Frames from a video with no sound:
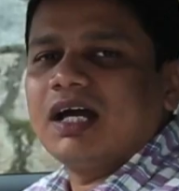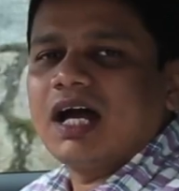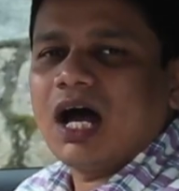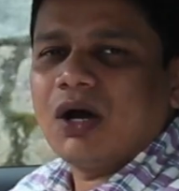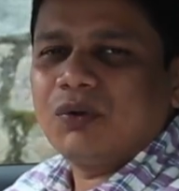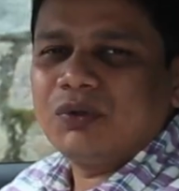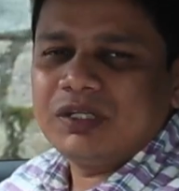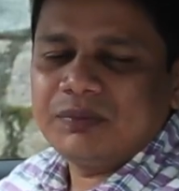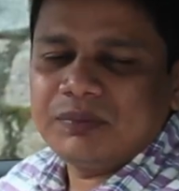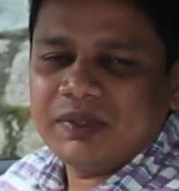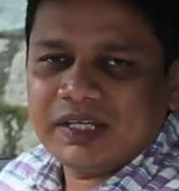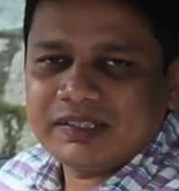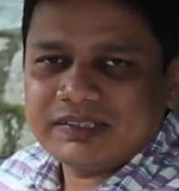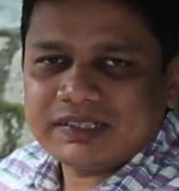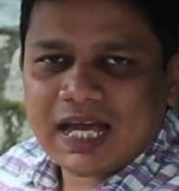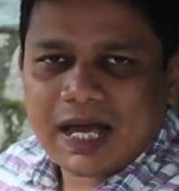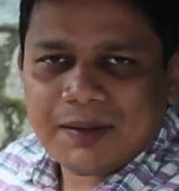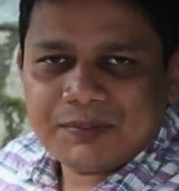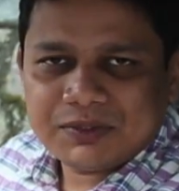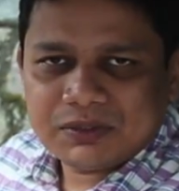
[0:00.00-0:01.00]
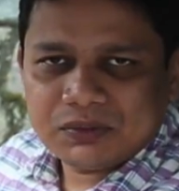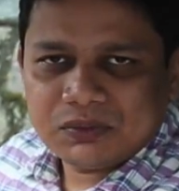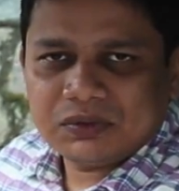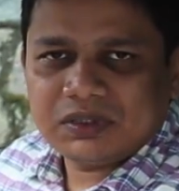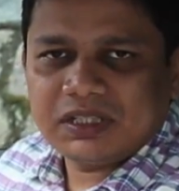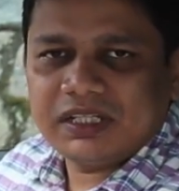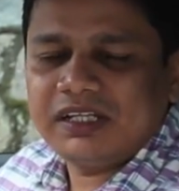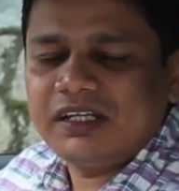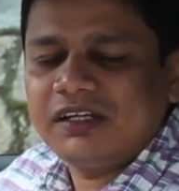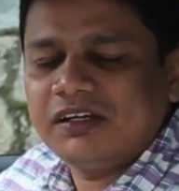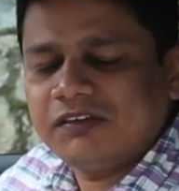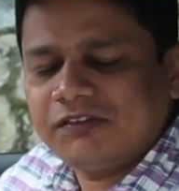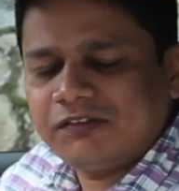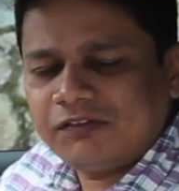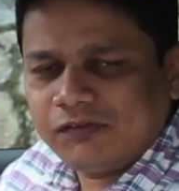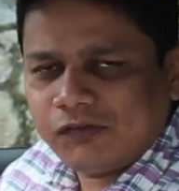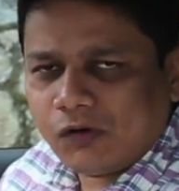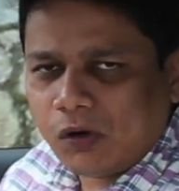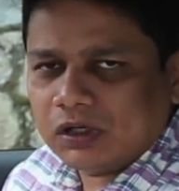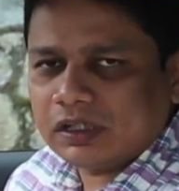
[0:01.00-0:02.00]
Audi makes absolutely
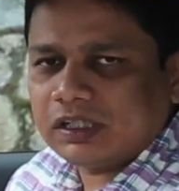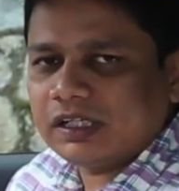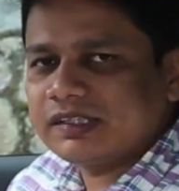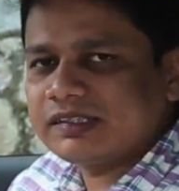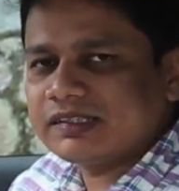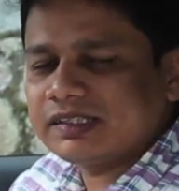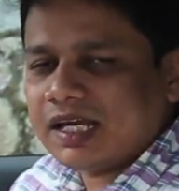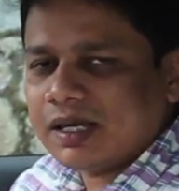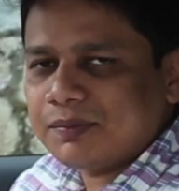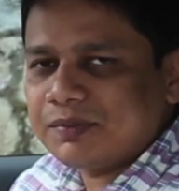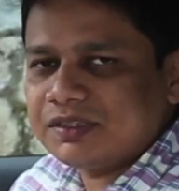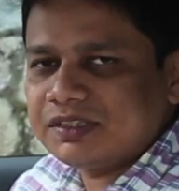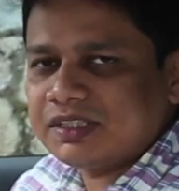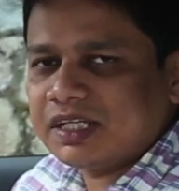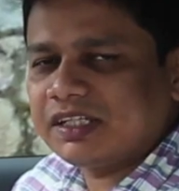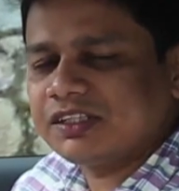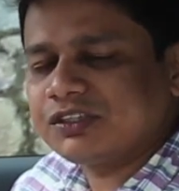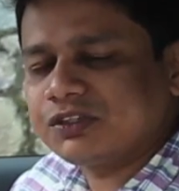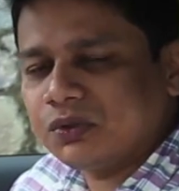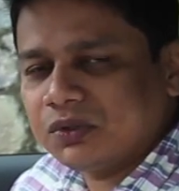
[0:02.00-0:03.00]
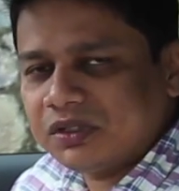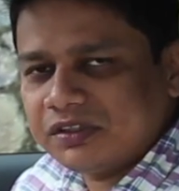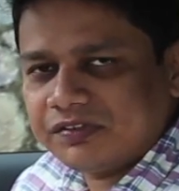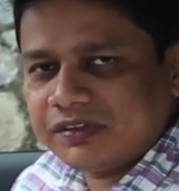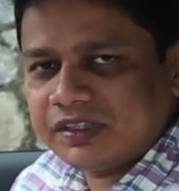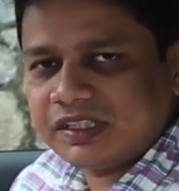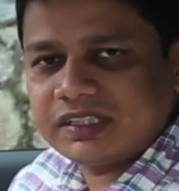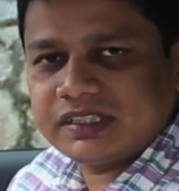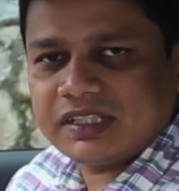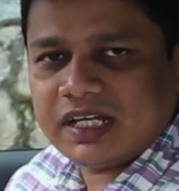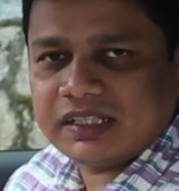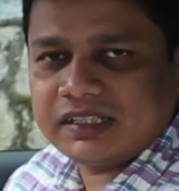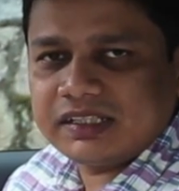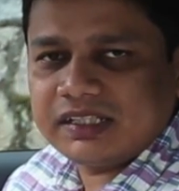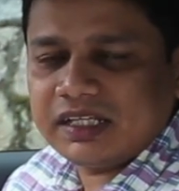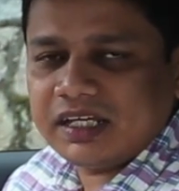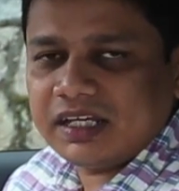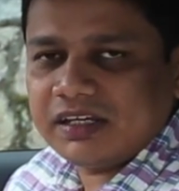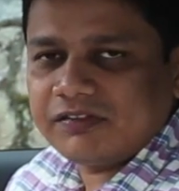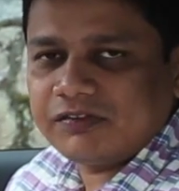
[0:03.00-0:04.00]
faultless cabins, and it's no different inside
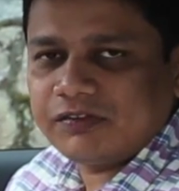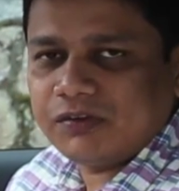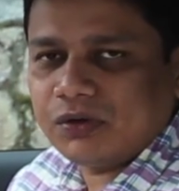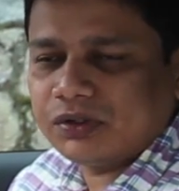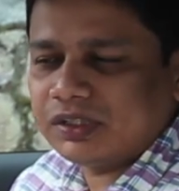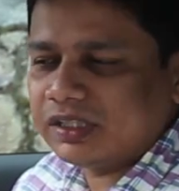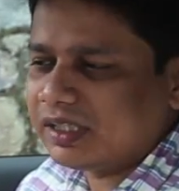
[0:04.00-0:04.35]
the A4.